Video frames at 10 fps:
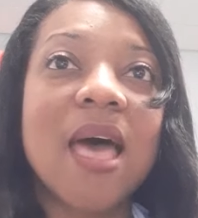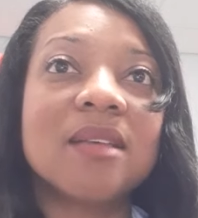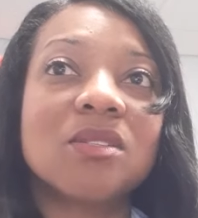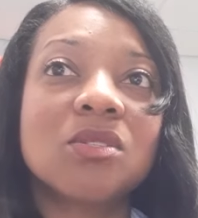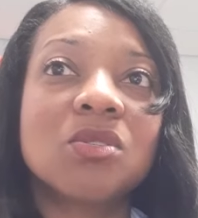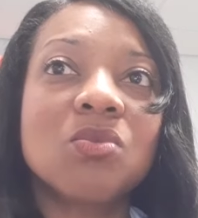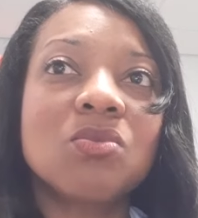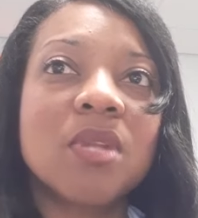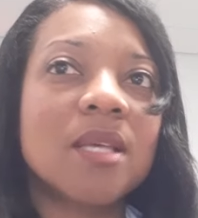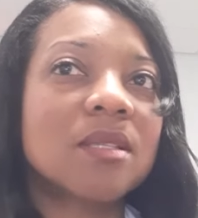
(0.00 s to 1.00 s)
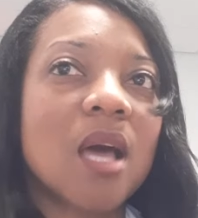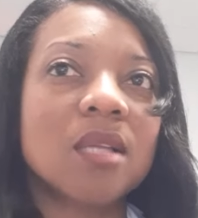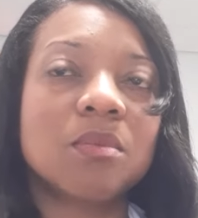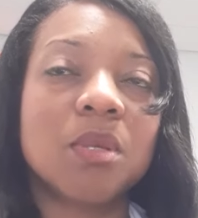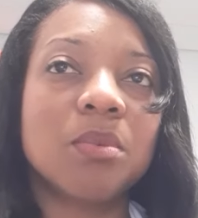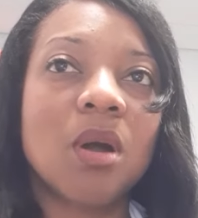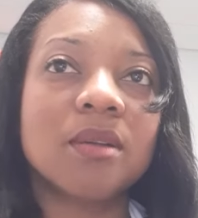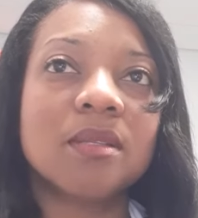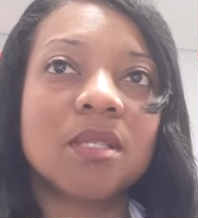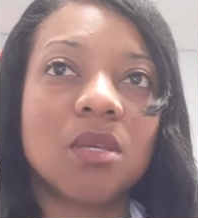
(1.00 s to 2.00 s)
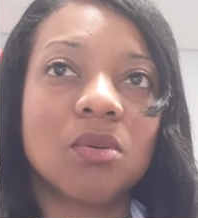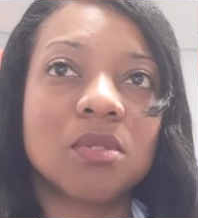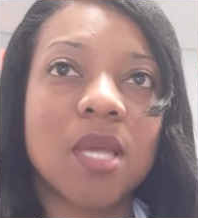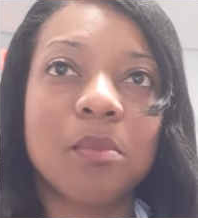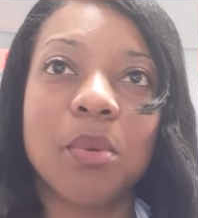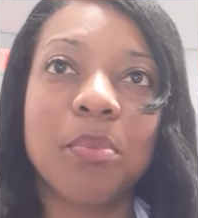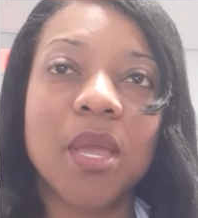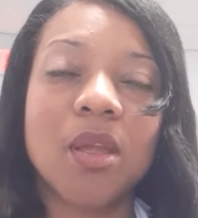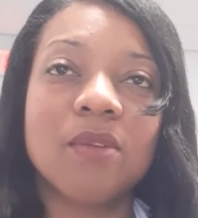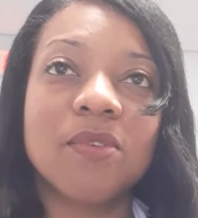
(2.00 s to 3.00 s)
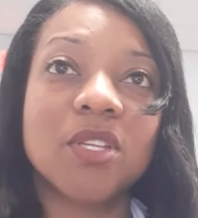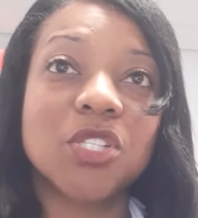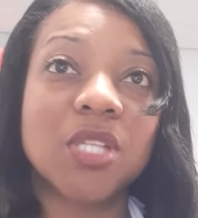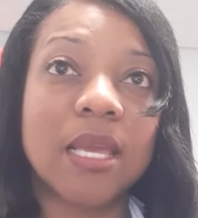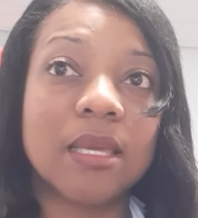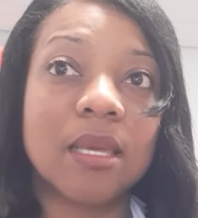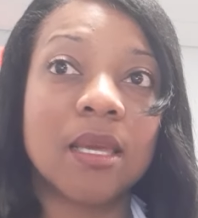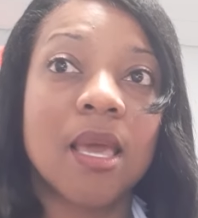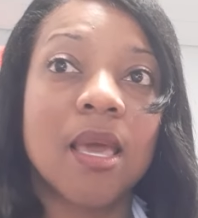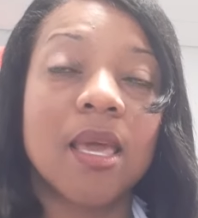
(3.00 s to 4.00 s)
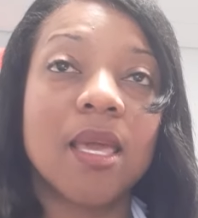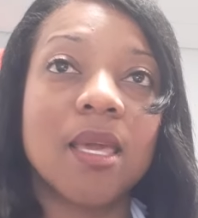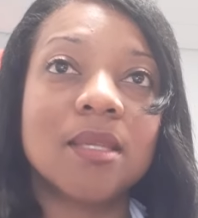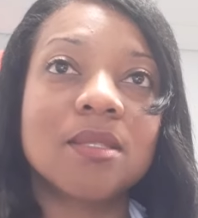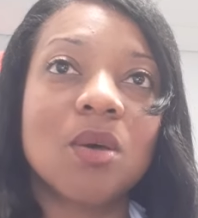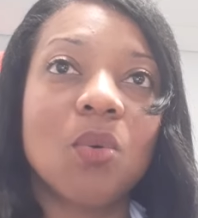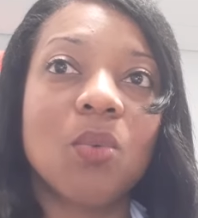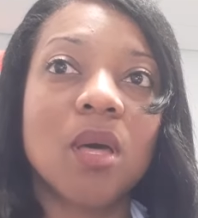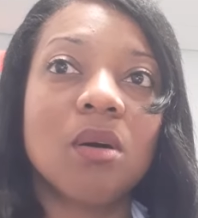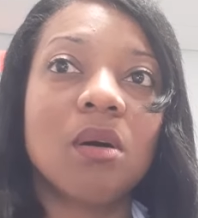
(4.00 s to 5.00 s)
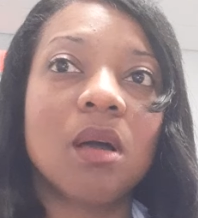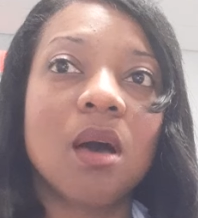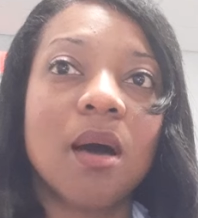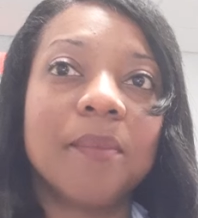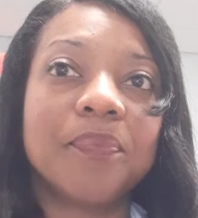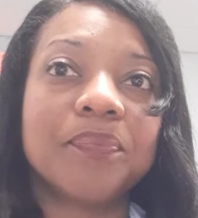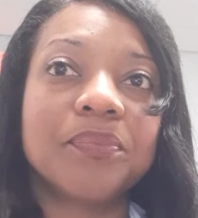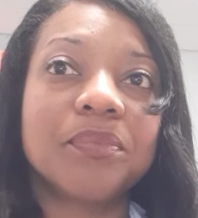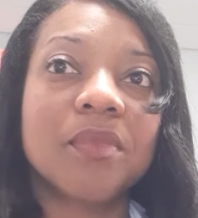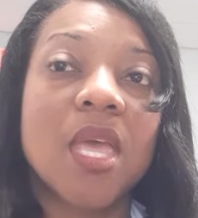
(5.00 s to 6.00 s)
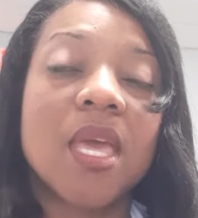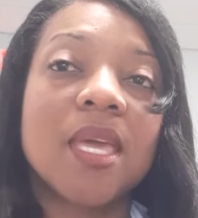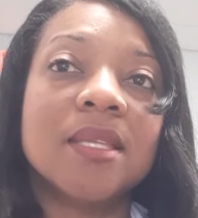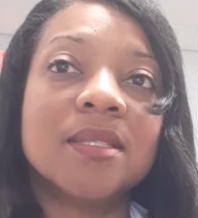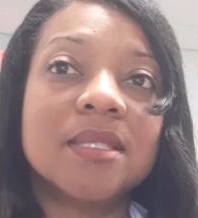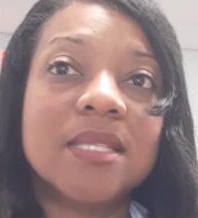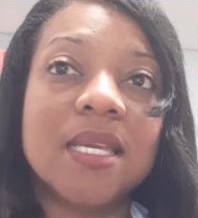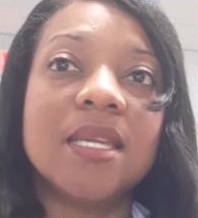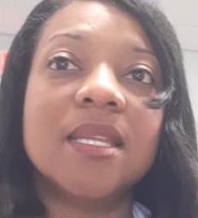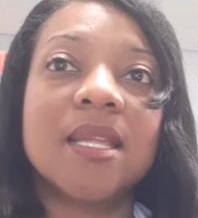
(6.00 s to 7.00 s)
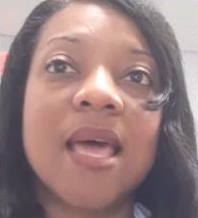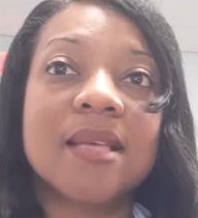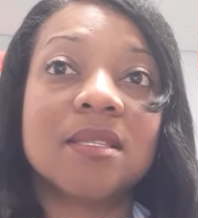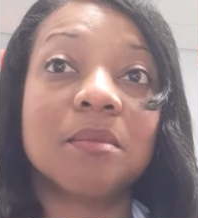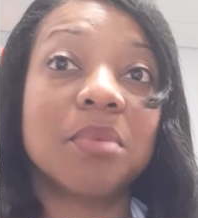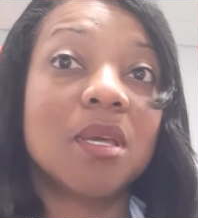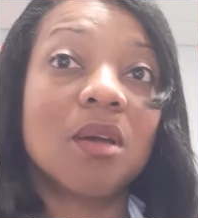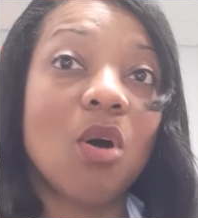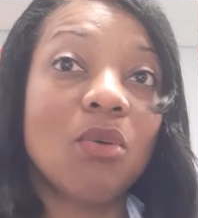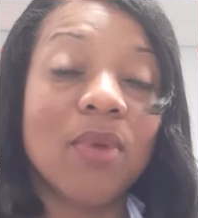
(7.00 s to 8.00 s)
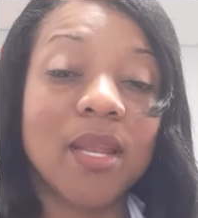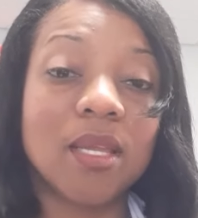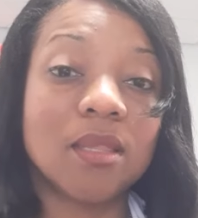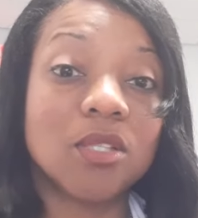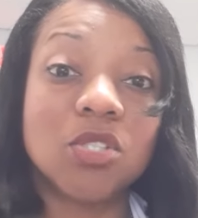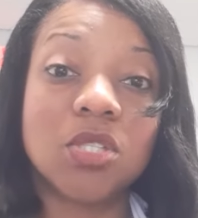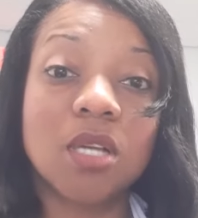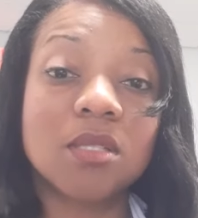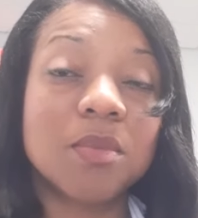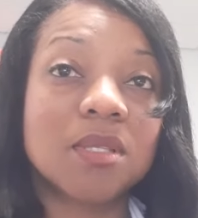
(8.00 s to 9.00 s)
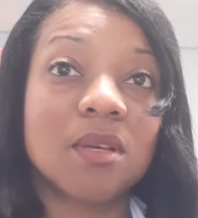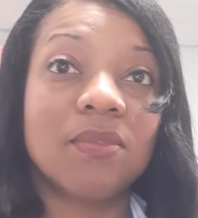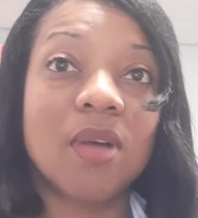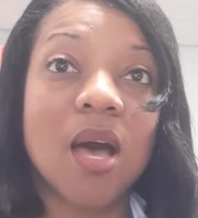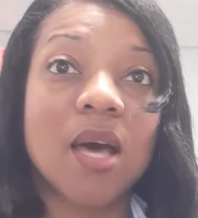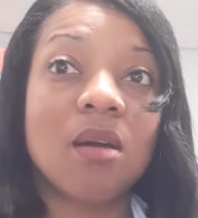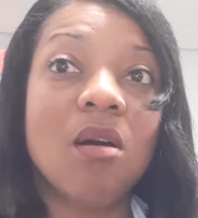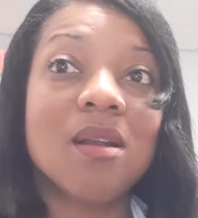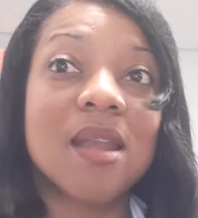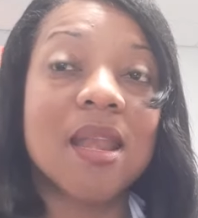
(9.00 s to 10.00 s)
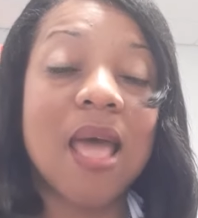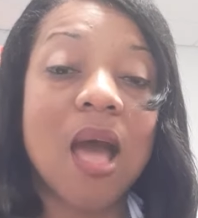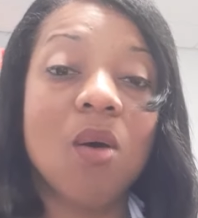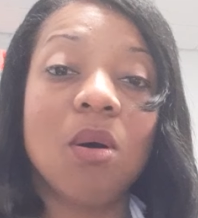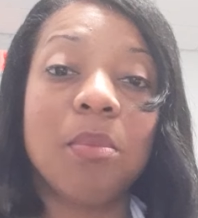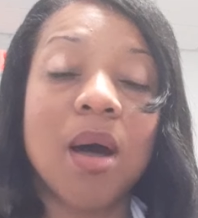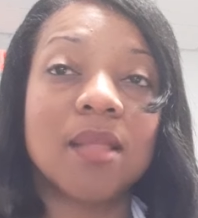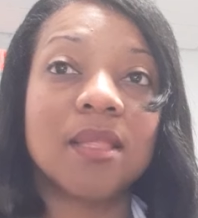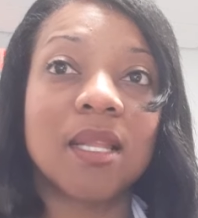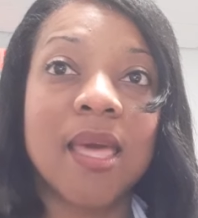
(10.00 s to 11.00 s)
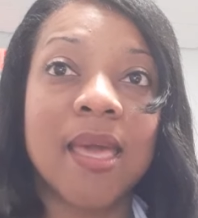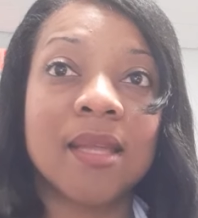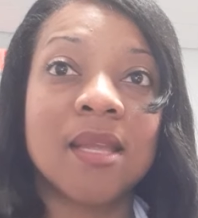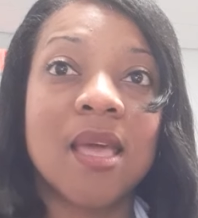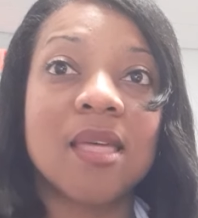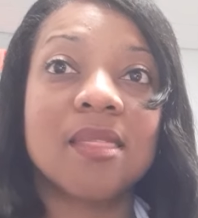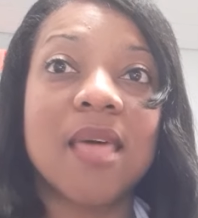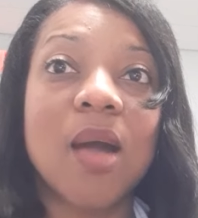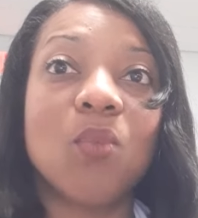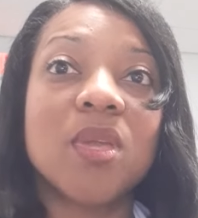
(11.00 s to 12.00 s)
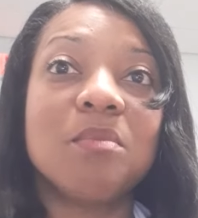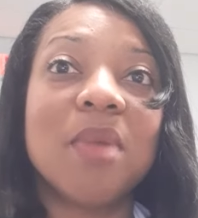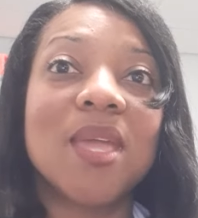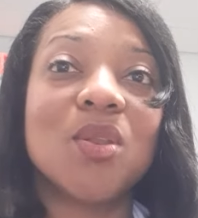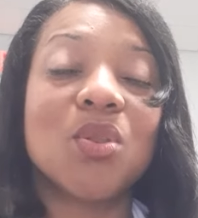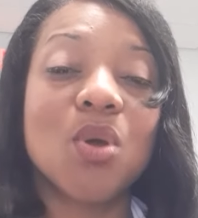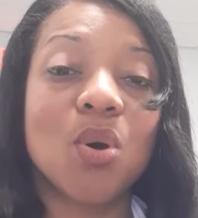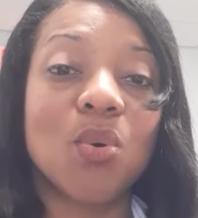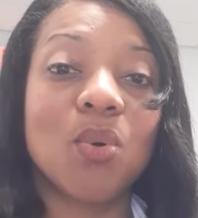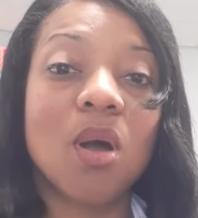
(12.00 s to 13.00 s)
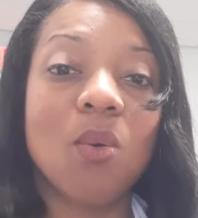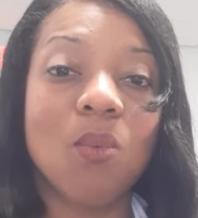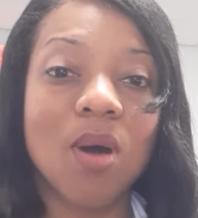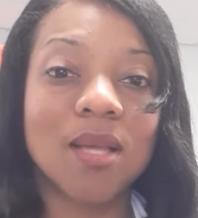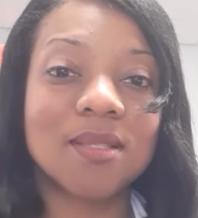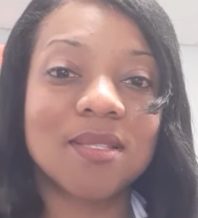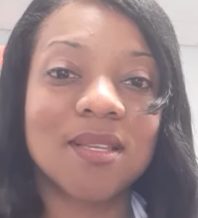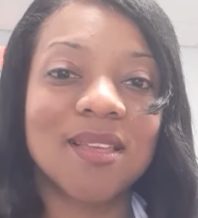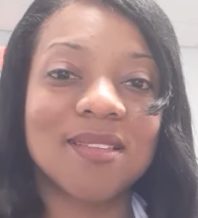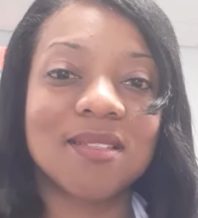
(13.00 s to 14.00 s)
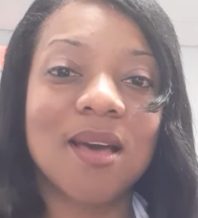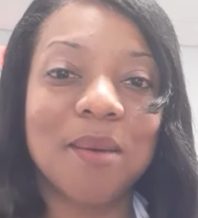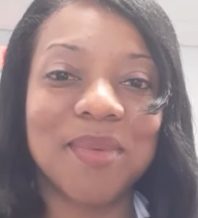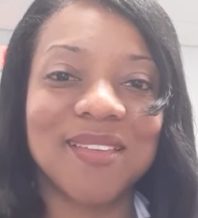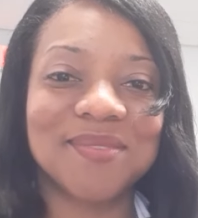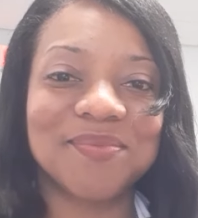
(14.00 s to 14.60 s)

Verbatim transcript: as soon as God's people are sealed and prepared for the shaking, it will come. Indeed, it has begun already. The judgments of God are now upon the land that we may know what is coming.